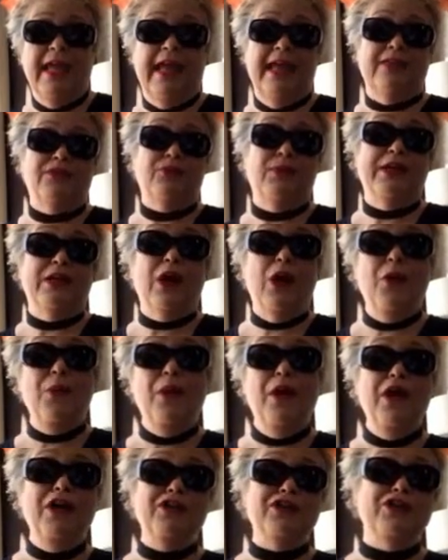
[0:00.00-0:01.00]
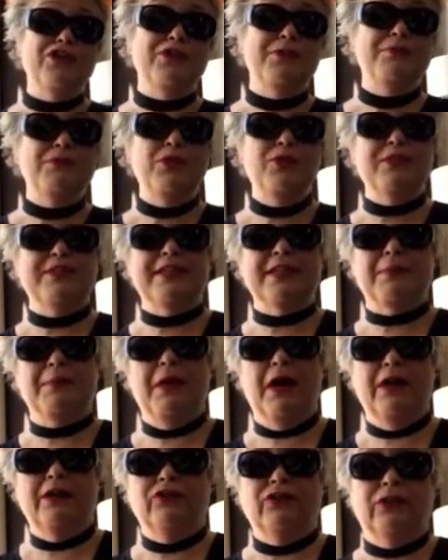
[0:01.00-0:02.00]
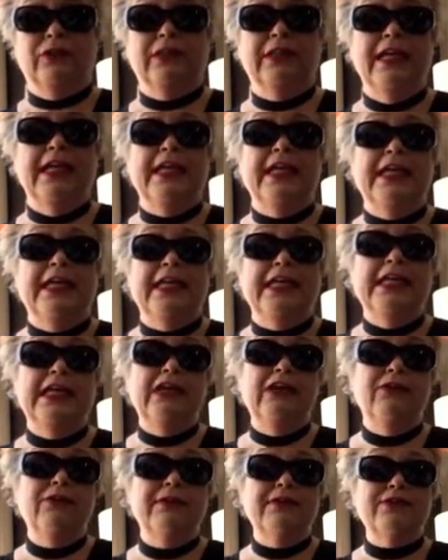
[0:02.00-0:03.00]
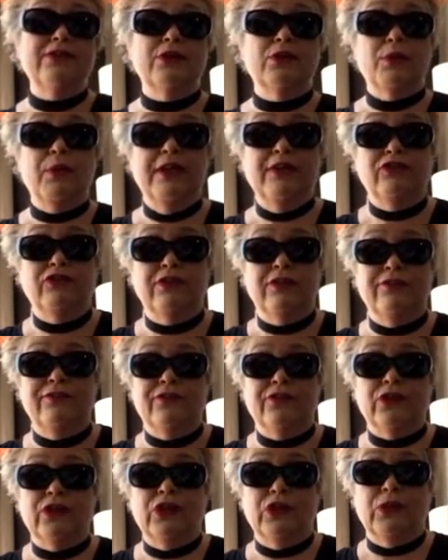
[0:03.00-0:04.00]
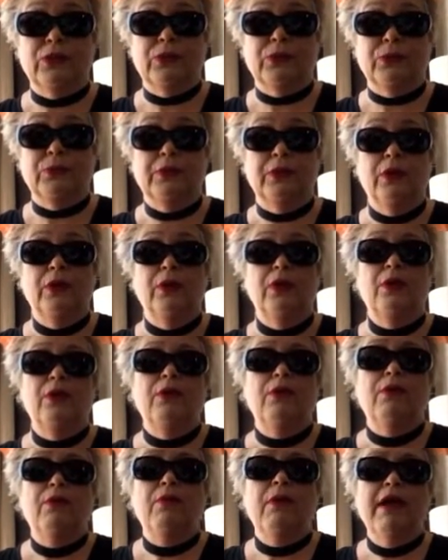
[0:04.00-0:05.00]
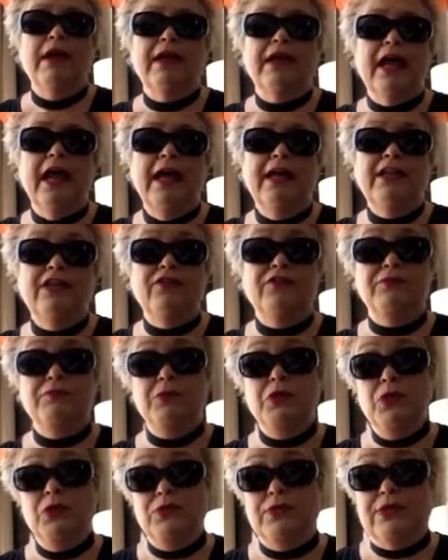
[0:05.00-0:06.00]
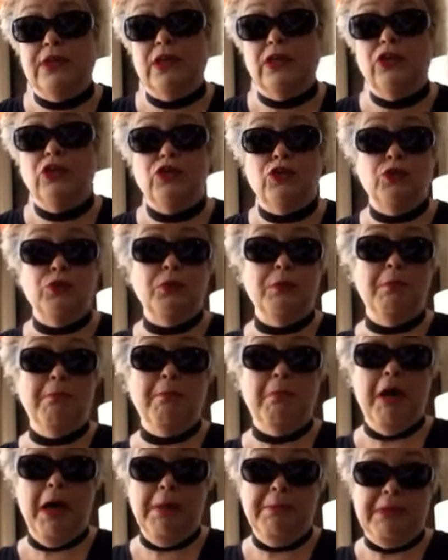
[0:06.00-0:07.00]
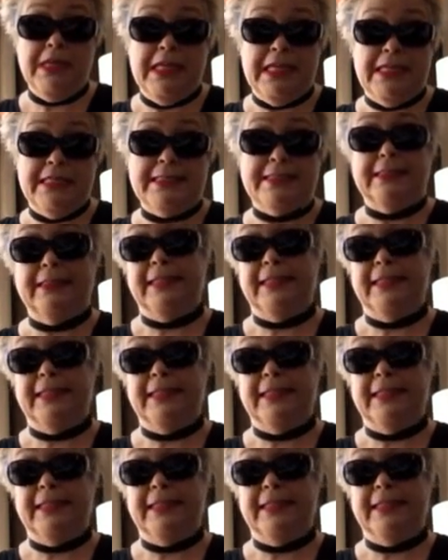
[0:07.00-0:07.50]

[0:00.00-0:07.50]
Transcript: As we go on to the music module, here is a question for you. What kind of music do mummies